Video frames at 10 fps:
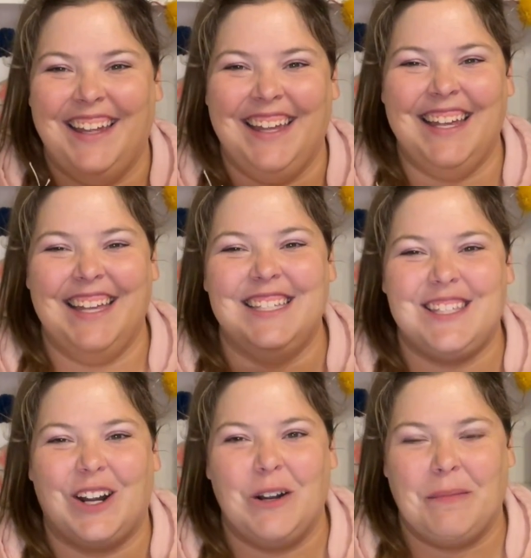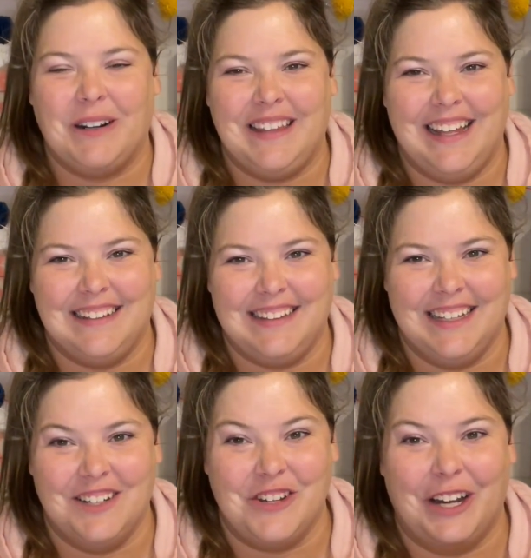his third birthday is at the end
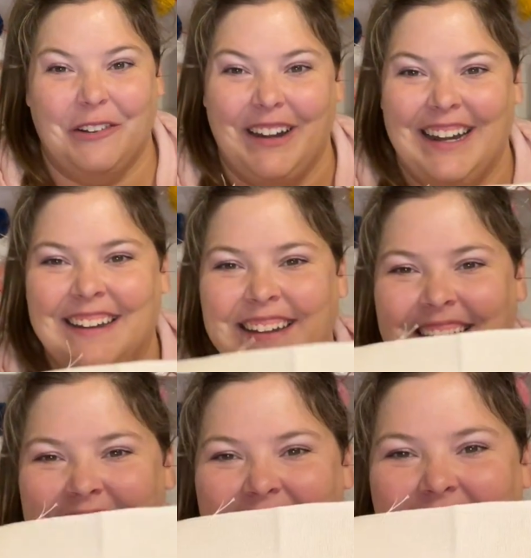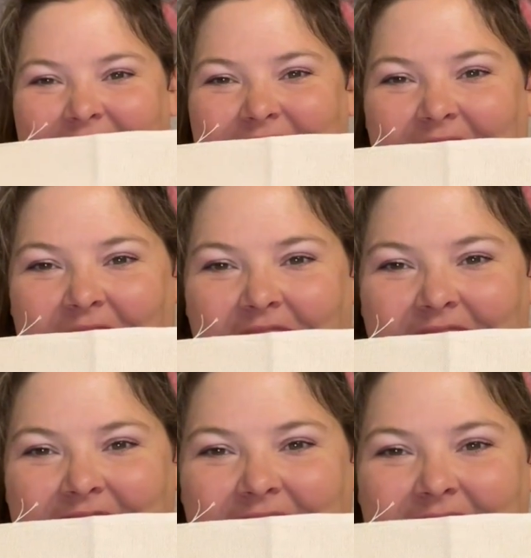of January. So
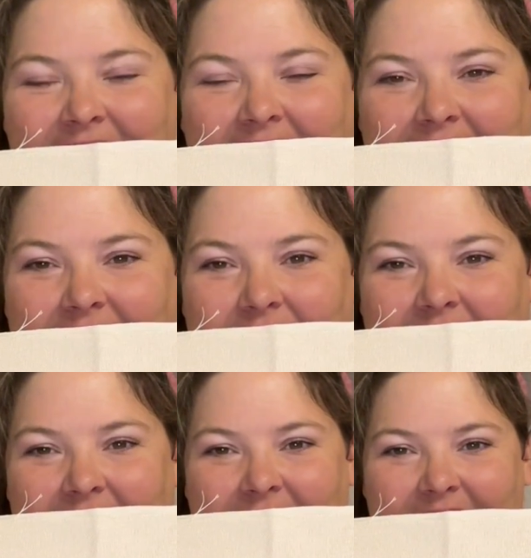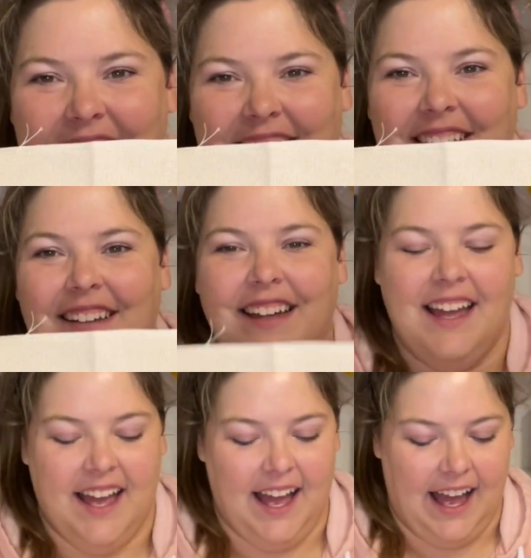I need to work on this.
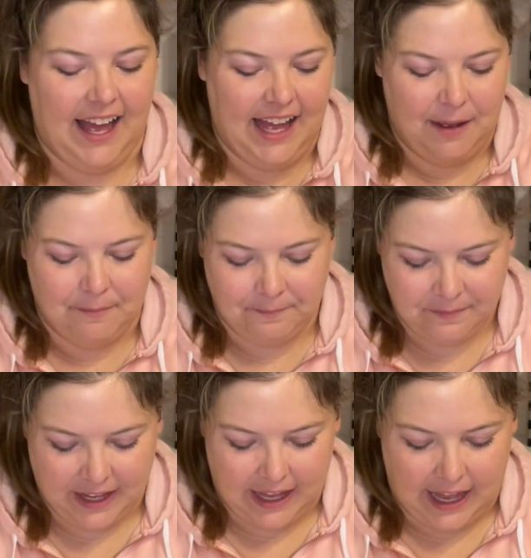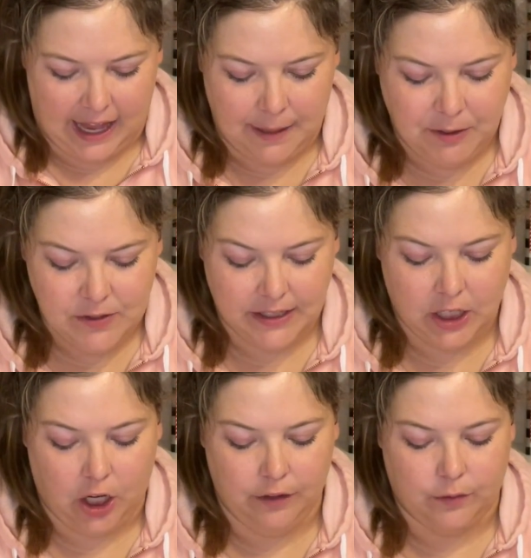Um, I'm using the
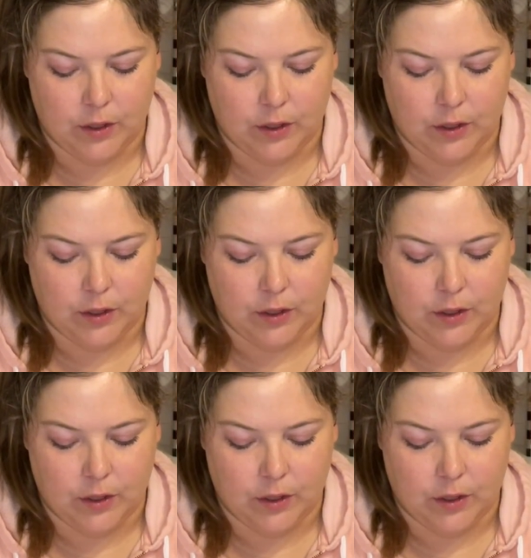called for